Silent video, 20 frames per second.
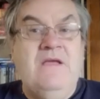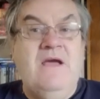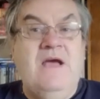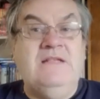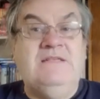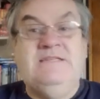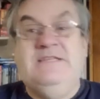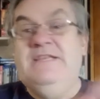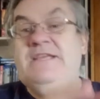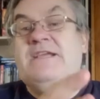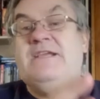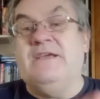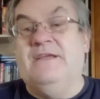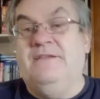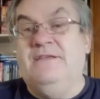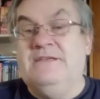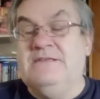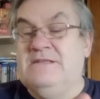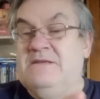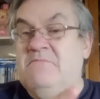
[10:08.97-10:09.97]
A
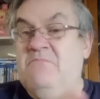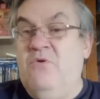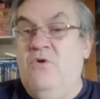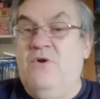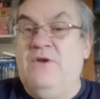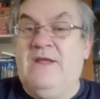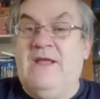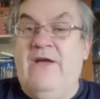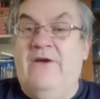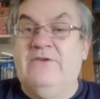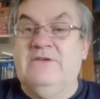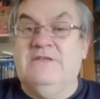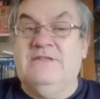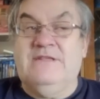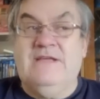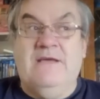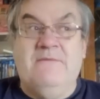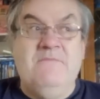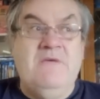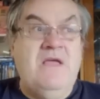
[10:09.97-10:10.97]
Tegan is an important character to
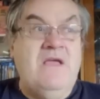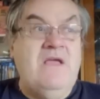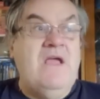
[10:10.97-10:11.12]
them.